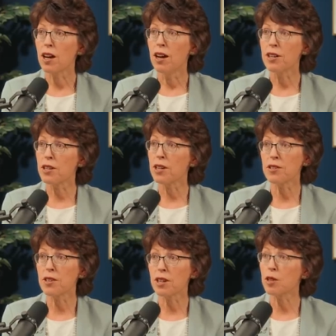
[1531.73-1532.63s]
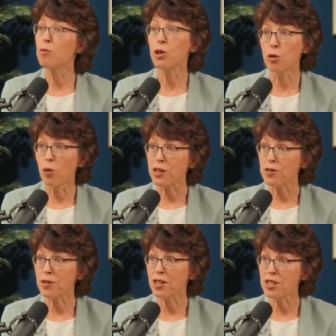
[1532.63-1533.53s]
Yeah, he's a computer
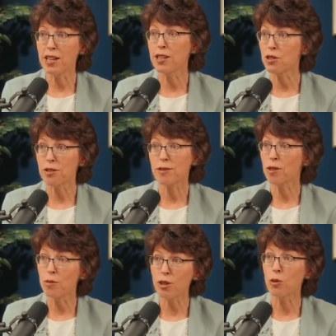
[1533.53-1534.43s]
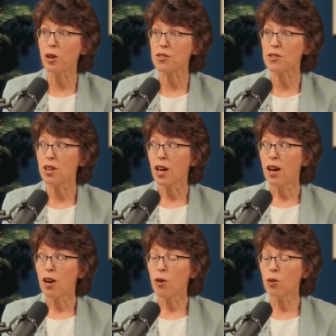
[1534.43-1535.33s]
whiz, a teenager yeah. computer whiz,
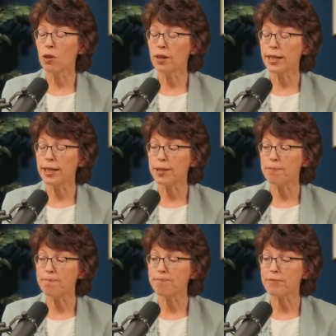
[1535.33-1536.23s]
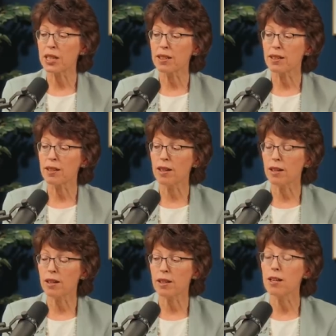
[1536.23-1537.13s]
or um,
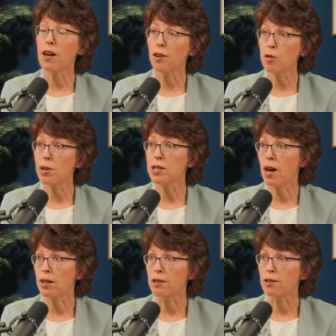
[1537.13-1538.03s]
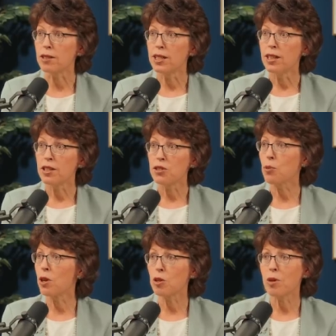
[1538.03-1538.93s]
Chiara Badano. Mm -hmm. She
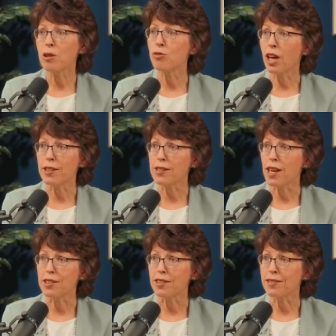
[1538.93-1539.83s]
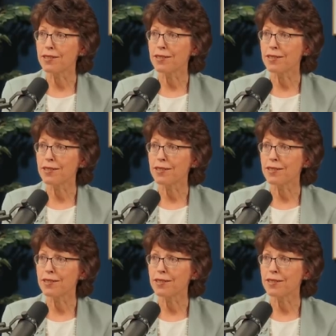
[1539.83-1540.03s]
wanted to be a flight attendant.